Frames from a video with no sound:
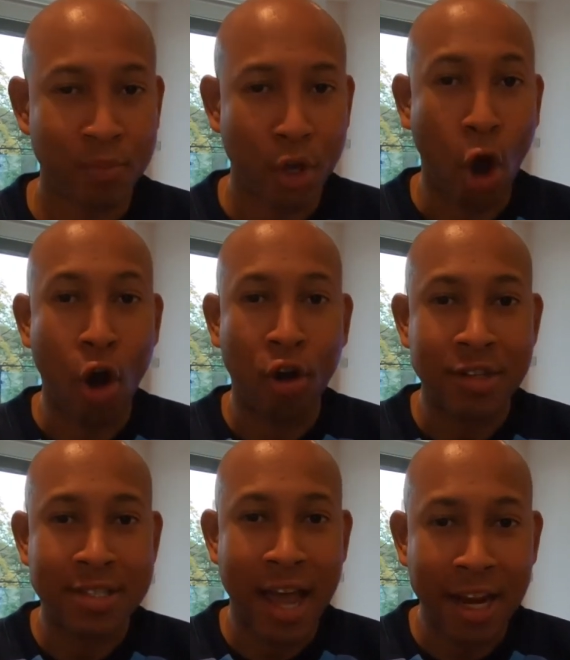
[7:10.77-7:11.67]
our
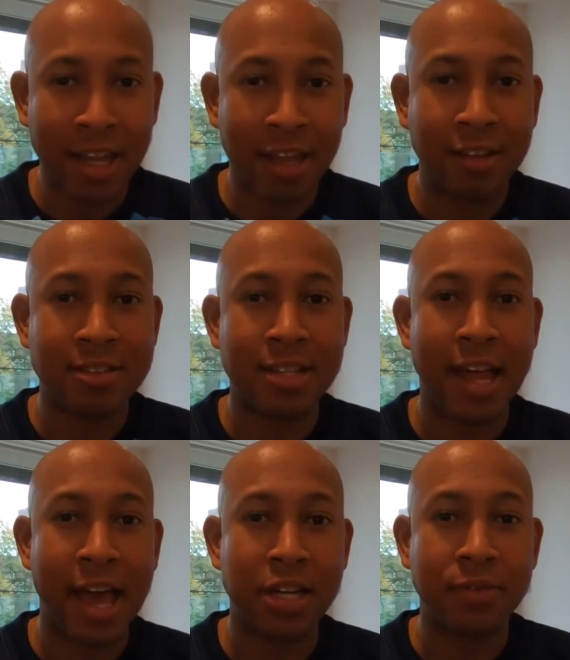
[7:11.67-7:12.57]
tight end
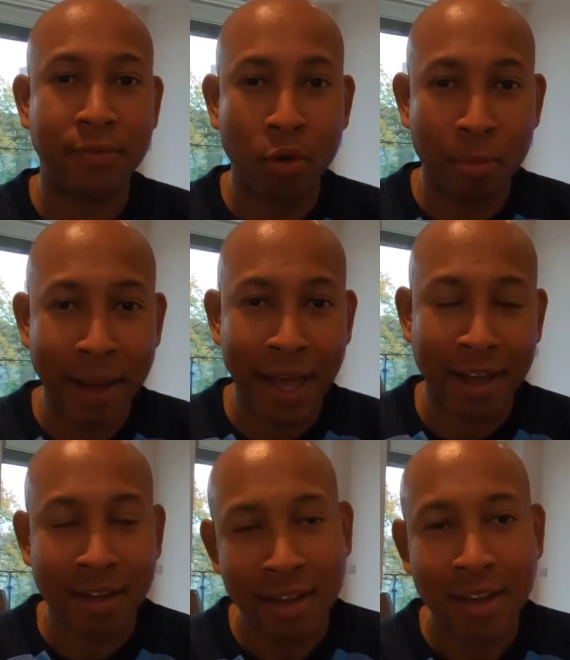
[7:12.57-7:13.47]
slash
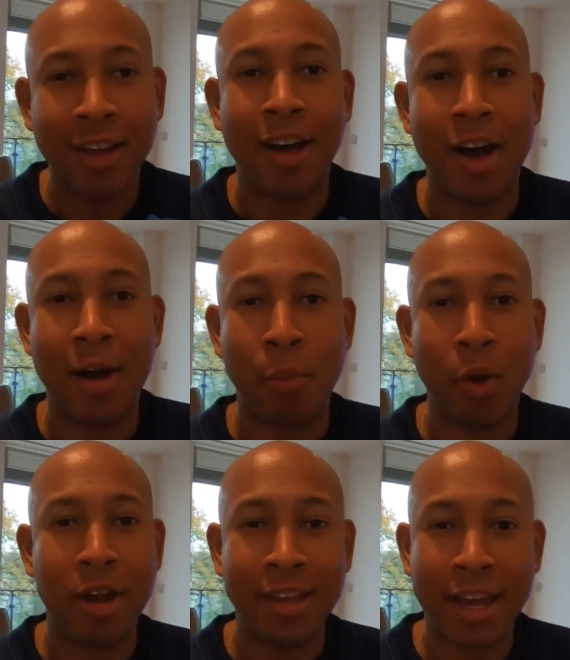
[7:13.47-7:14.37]
fullback,
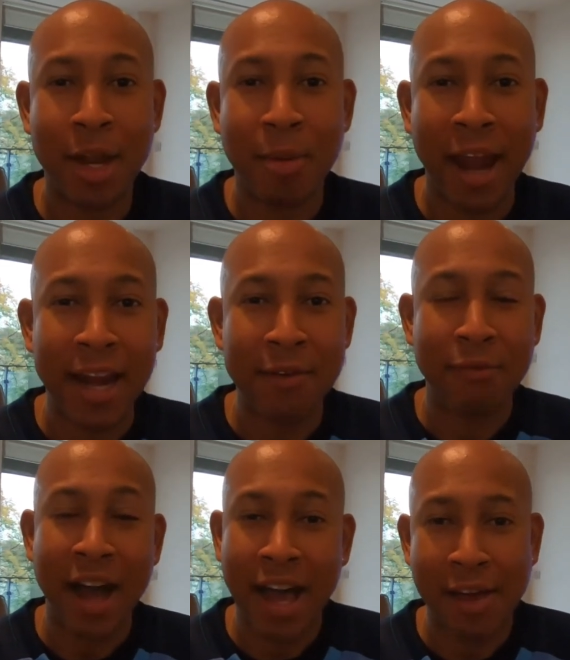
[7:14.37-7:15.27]
wearing that number
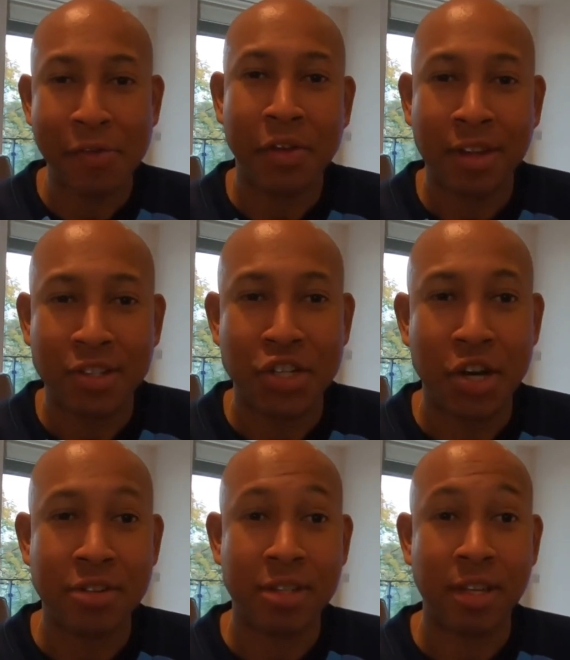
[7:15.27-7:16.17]
85
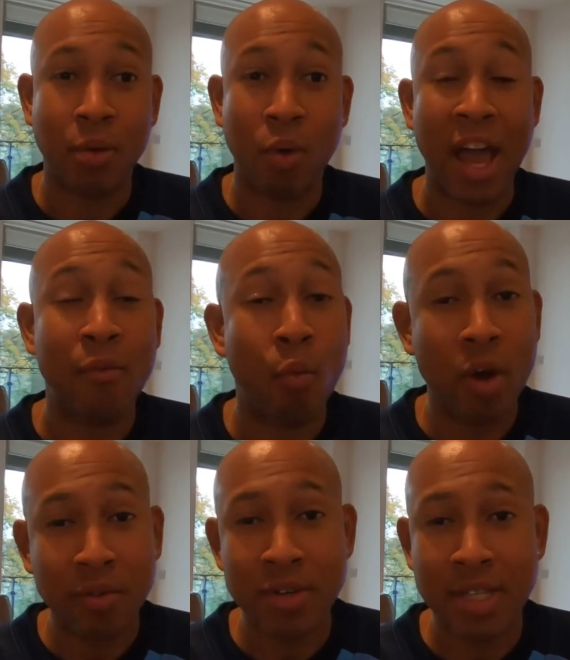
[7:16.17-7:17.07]
jersey, will have
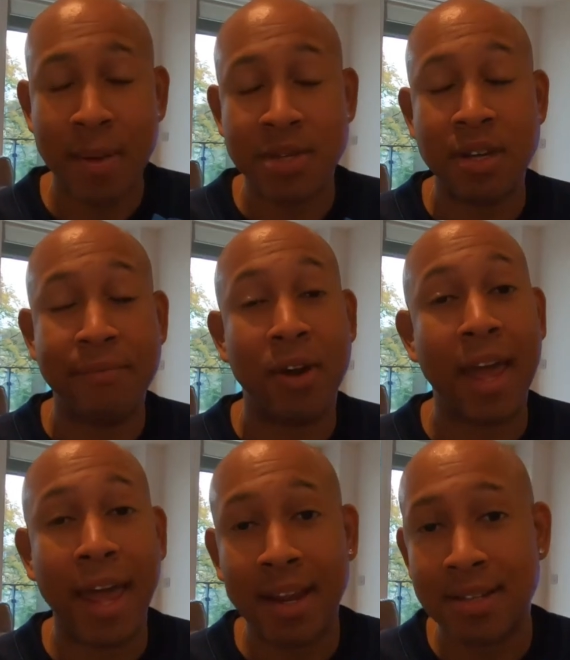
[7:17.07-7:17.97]
1 reception for
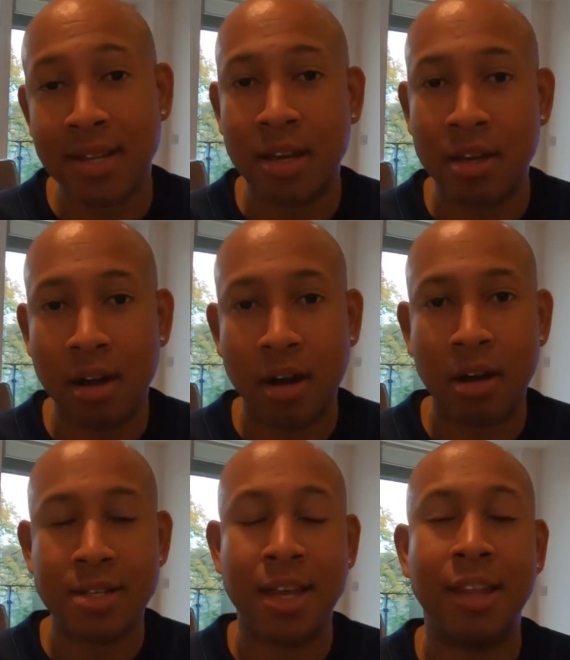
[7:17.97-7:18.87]
18
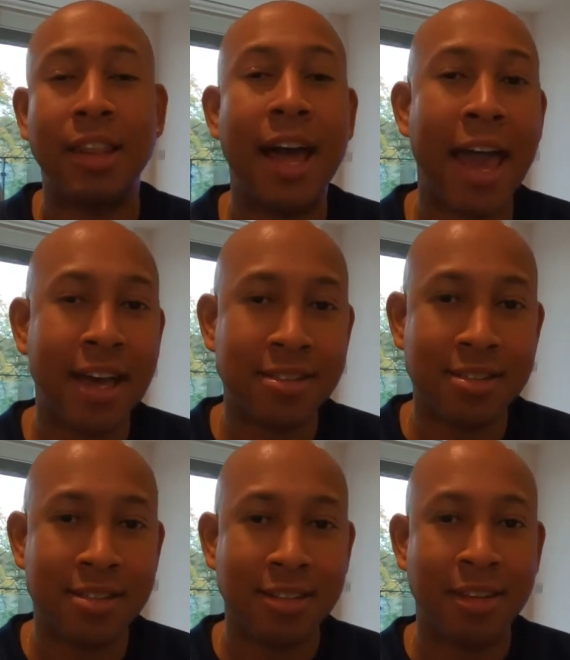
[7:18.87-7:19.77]
yards. And
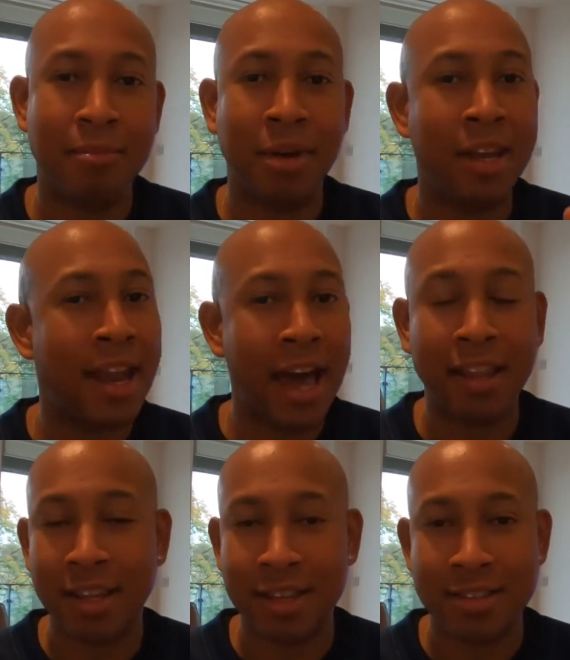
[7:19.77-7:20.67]
last but not
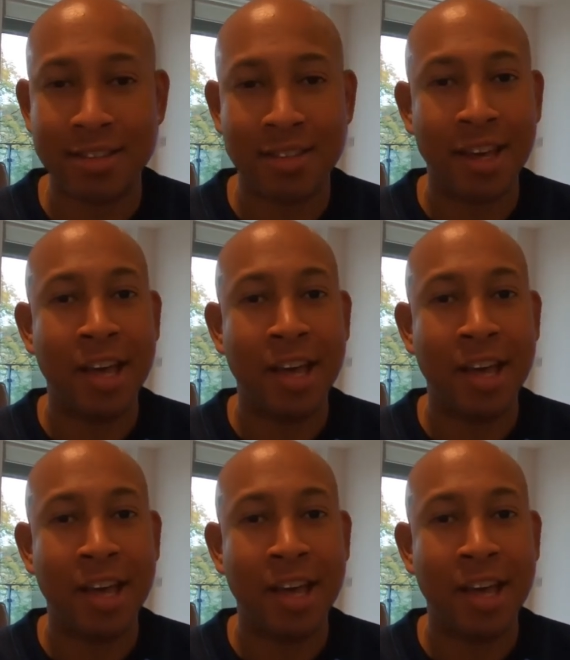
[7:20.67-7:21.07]
least,